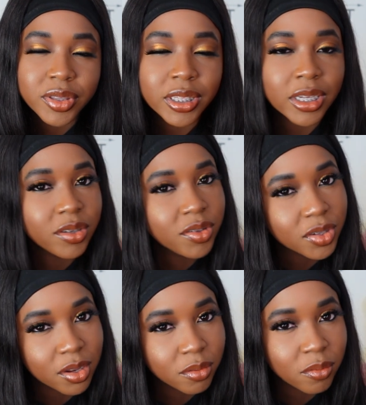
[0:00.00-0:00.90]

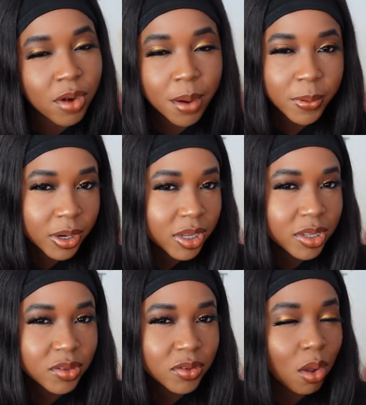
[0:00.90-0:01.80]
decent
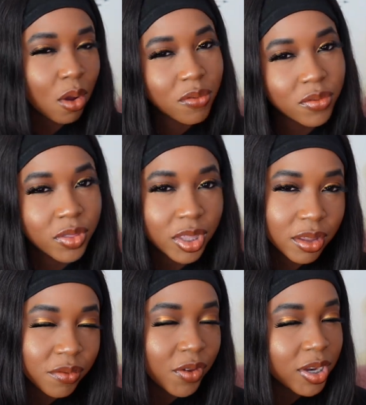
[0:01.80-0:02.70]
replicas of
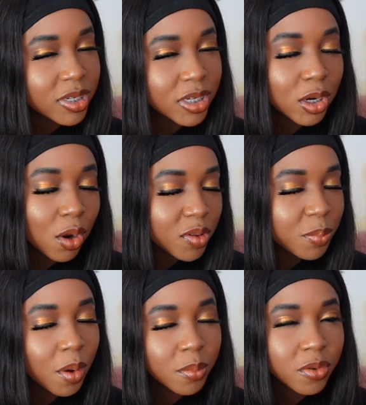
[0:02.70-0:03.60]
the Fenty Gloss
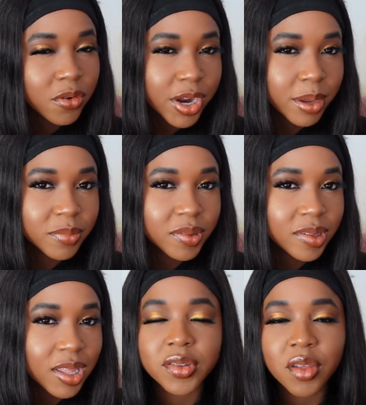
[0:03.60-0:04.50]
Bomb creams.
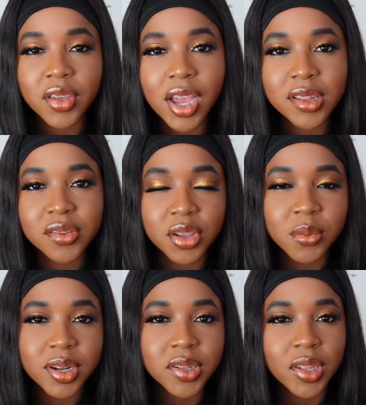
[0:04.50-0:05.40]
So if you guys do
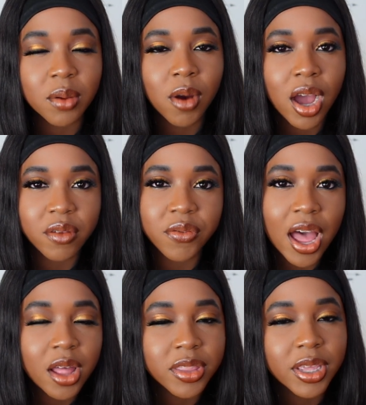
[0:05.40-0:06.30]
want to see what I
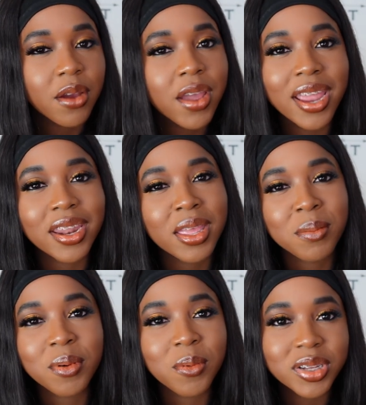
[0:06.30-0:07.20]
found, then go ahead and keep
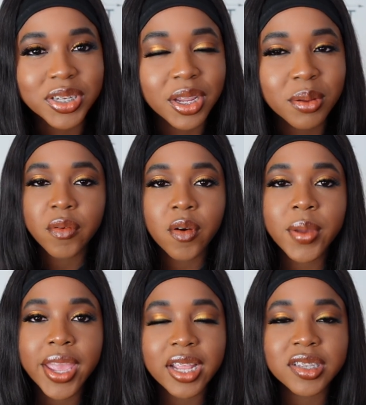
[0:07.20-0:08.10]
on watching. Before
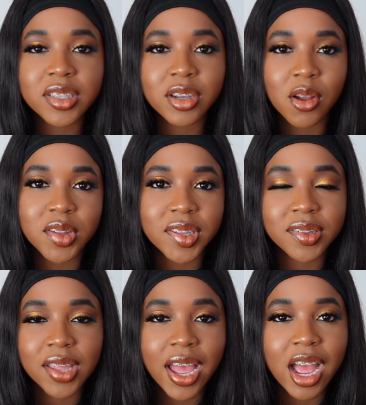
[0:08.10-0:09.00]
we get into the
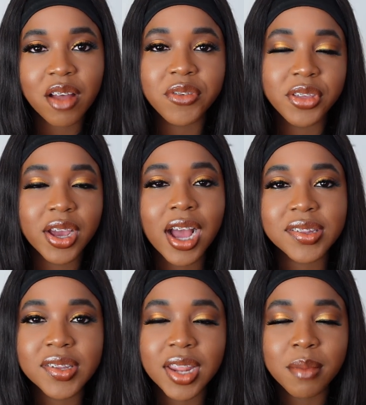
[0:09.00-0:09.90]
glosses that I have for you guys
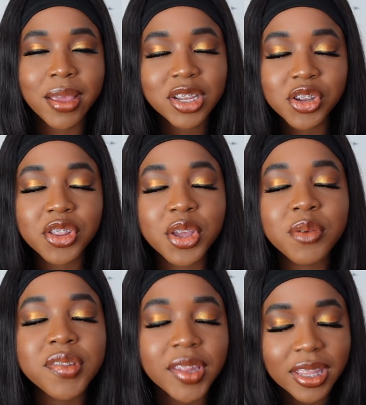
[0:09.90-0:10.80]
today, make sure that
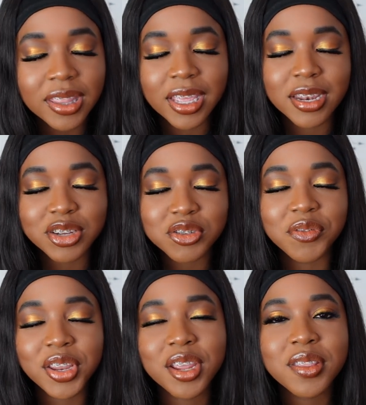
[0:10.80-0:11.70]
you've seen the initial
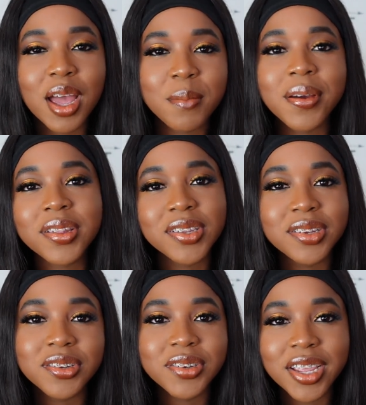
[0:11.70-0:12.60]
video that I posted
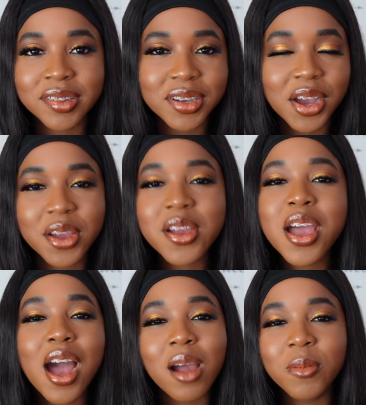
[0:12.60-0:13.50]
two days ago.
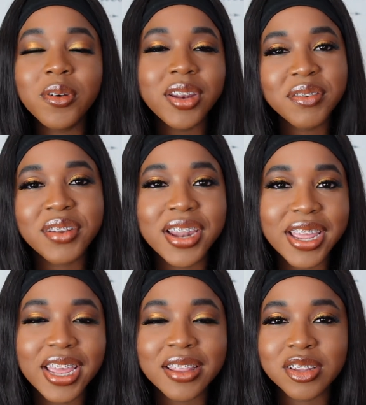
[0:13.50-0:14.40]
I will leave a
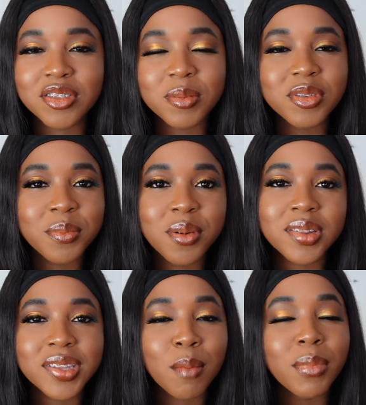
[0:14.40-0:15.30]
link in the description
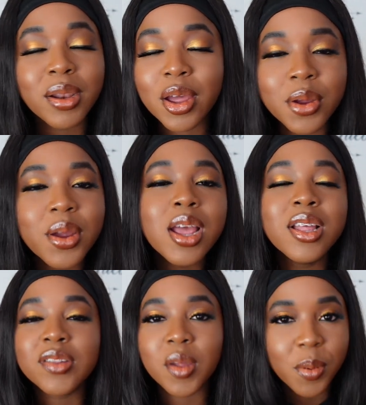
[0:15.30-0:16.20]
box down below.
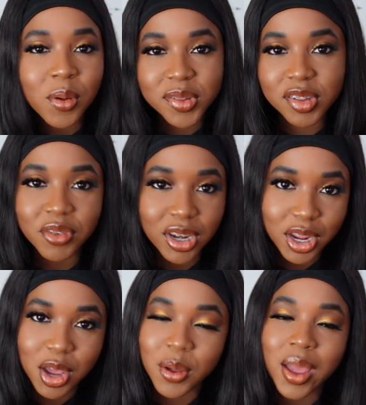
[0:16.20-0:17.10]
So pause this
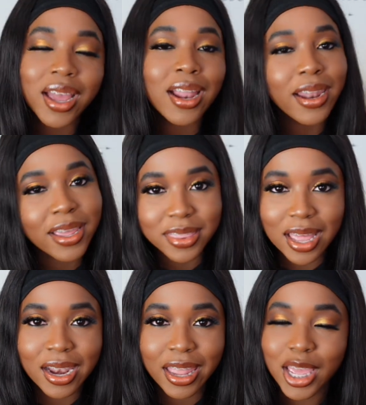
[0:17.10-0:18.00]
video, click
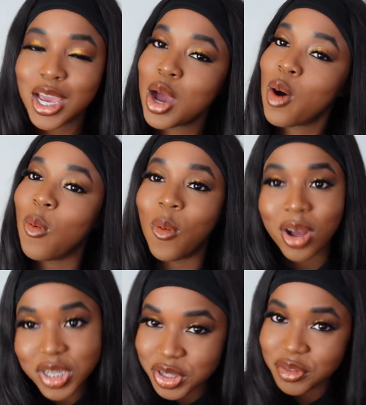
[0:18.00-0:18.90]
that link,
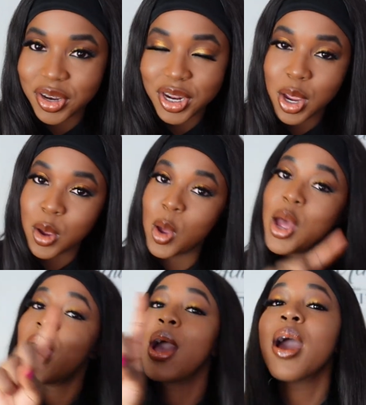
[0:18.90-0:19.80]
watch the video,
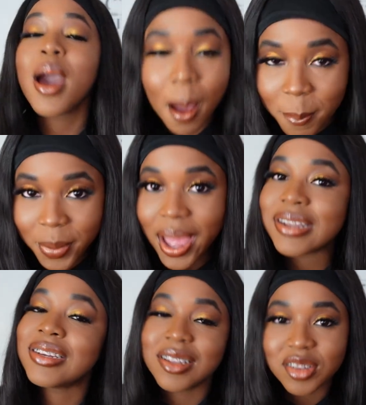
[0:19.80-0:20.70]
come
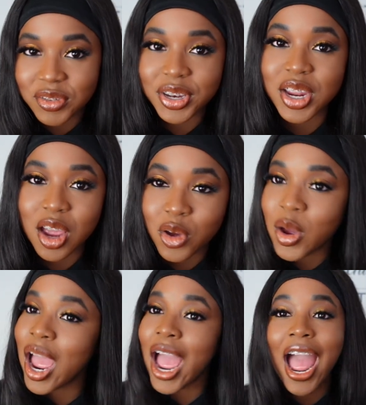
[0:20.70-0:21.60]
back to this video,
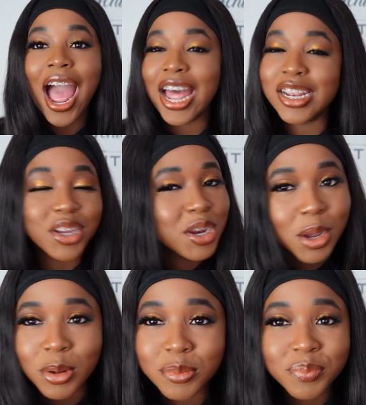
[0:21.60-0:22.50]
and you
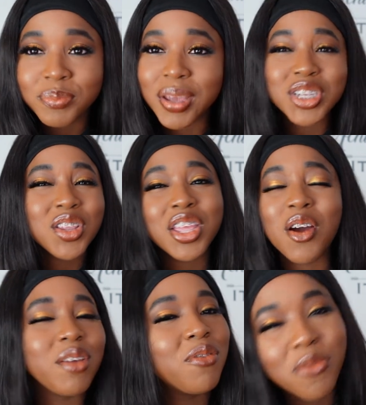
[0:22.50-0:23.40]
know make sure that
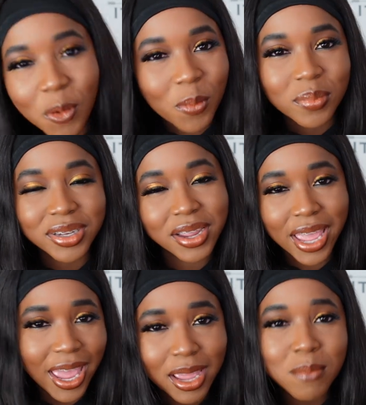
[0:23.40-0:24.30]
you're informed
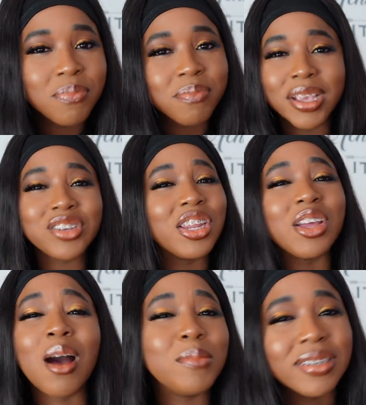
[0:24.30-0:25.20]
okay make sure that
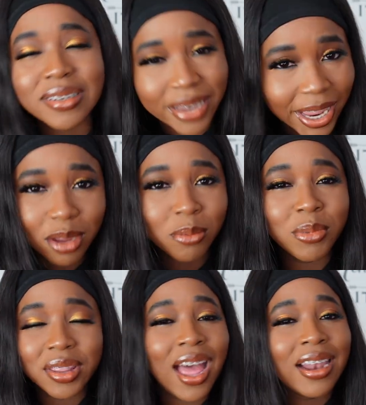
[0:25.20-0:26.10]
you're up to date
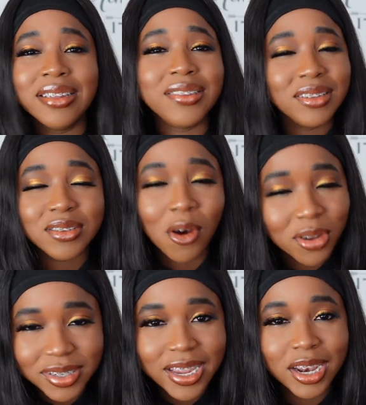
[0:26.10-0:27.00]
with Ally C's
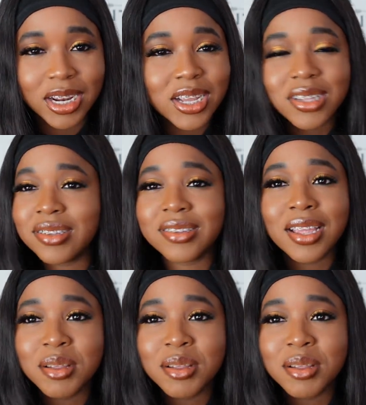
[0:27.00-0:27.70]
content because